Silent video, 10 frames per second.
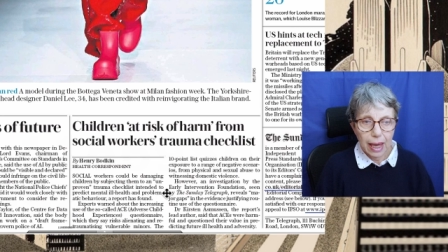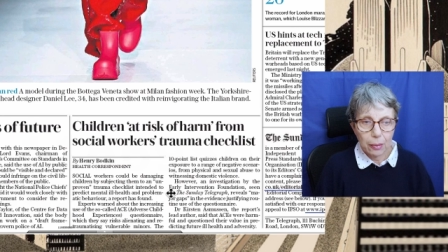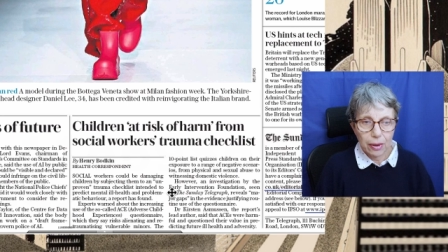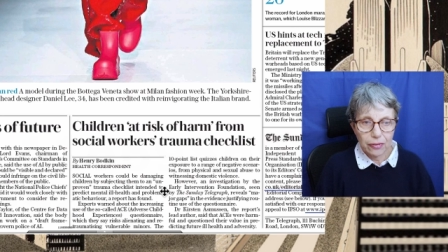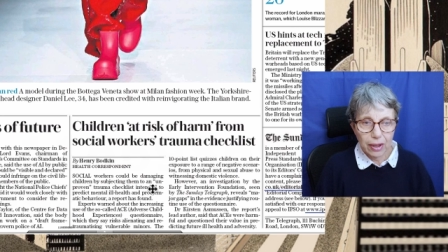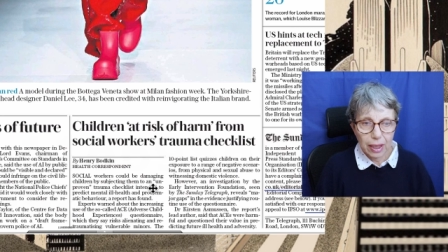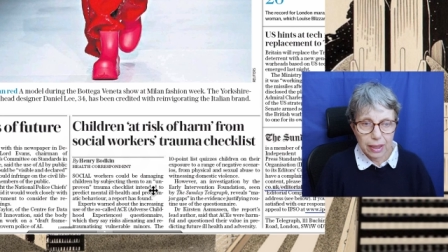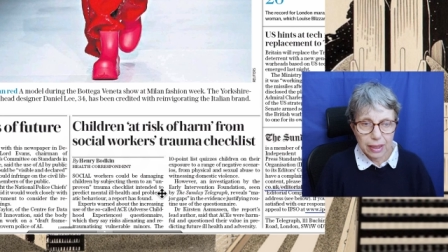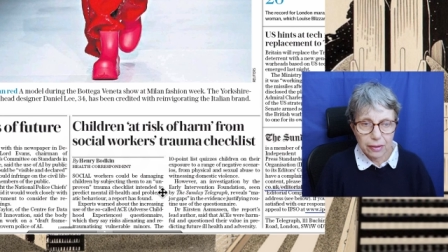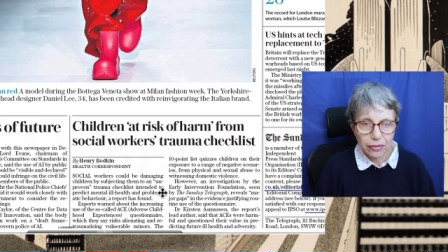However,
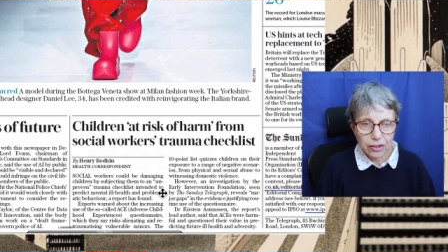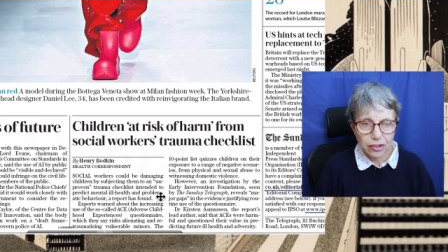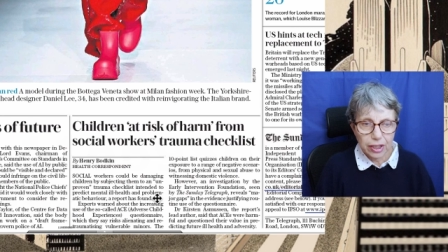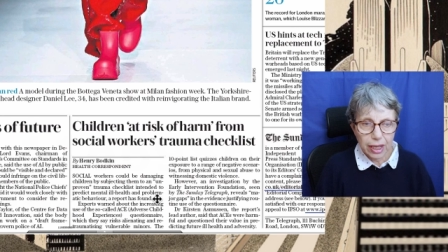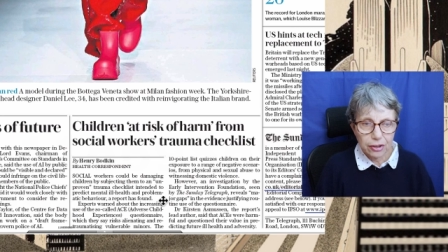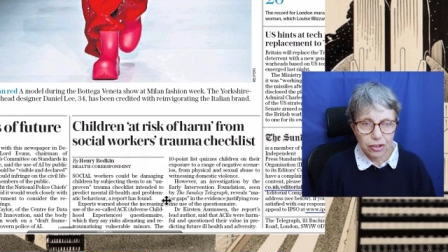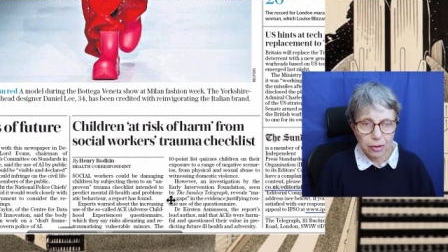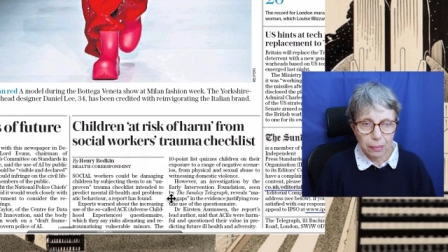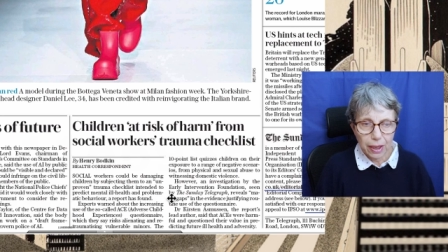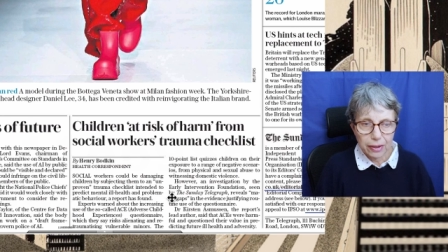an
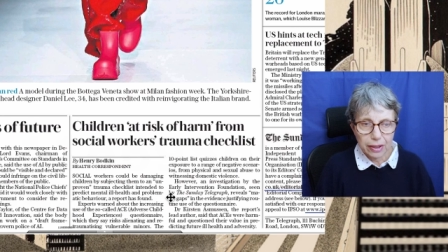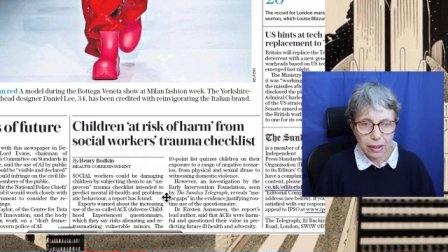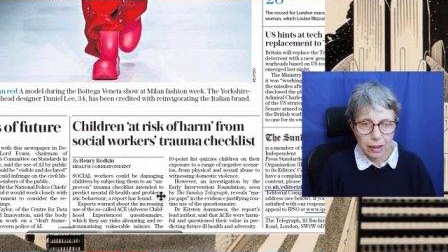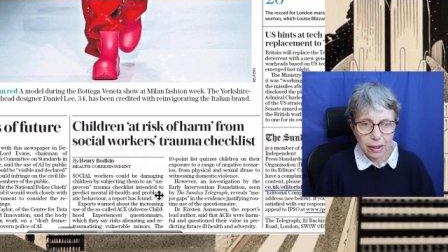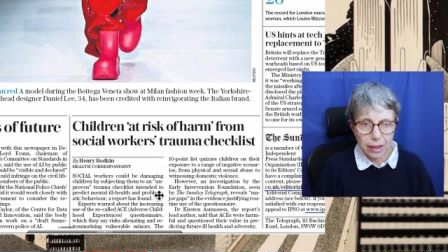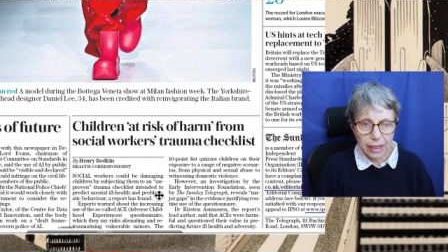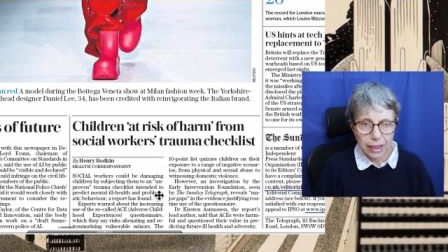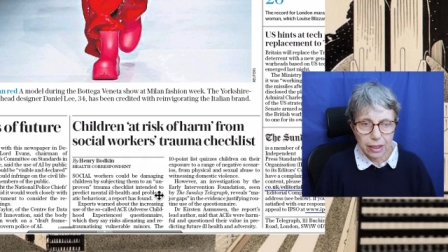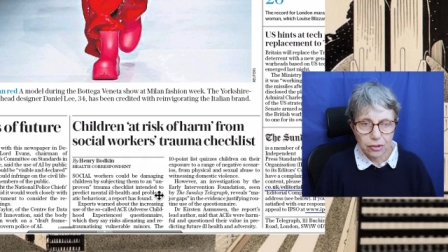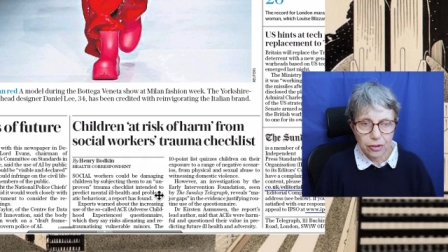investigation by the
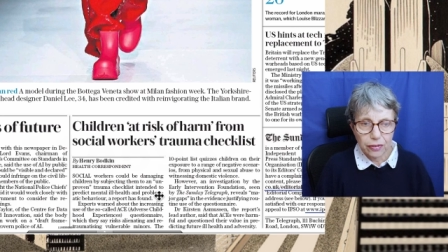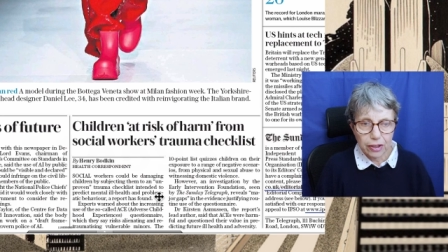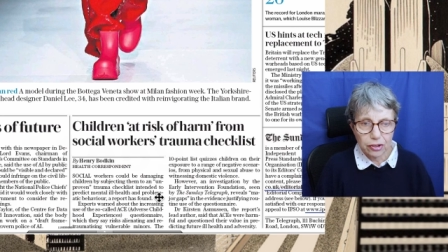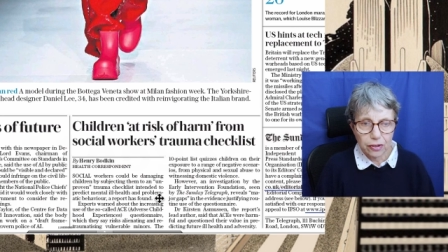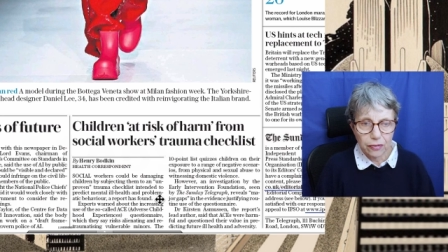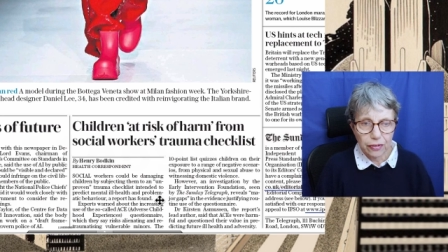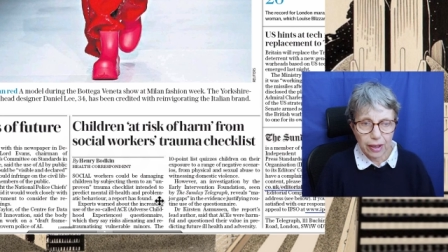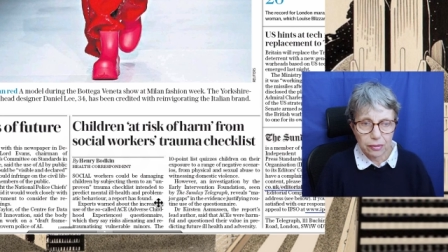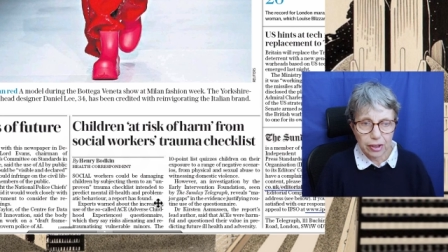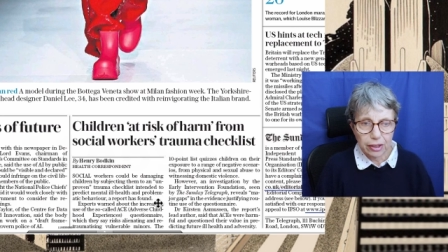Early Intervention
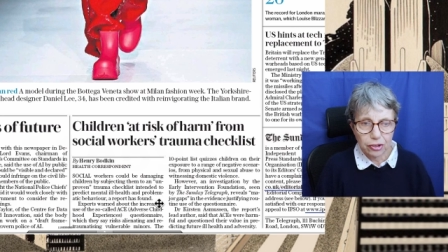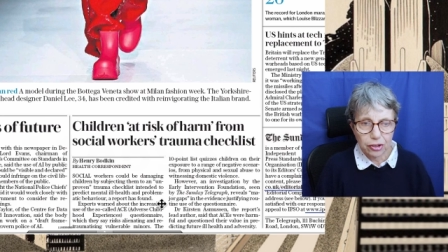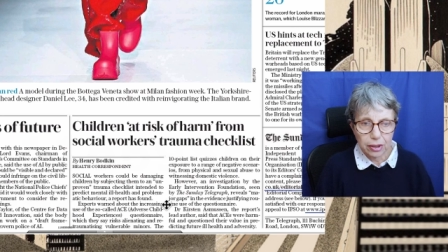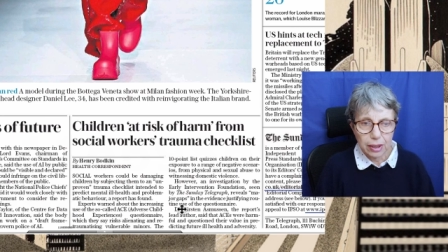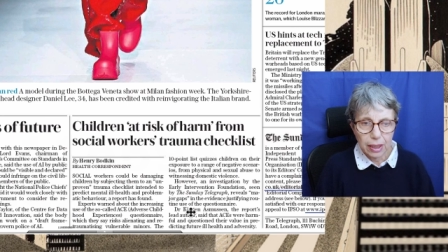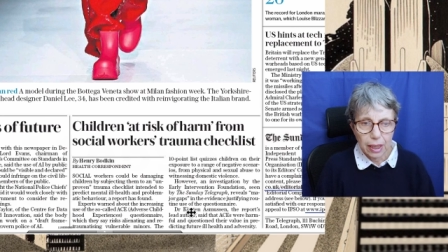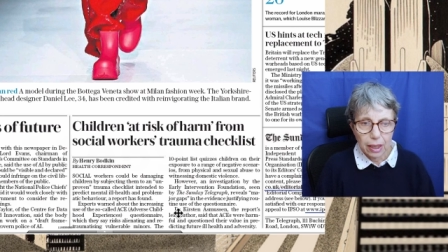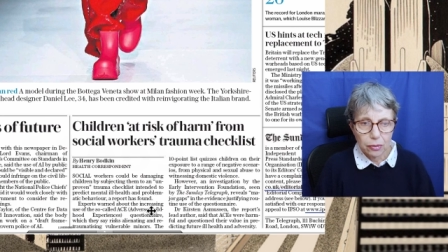Foundation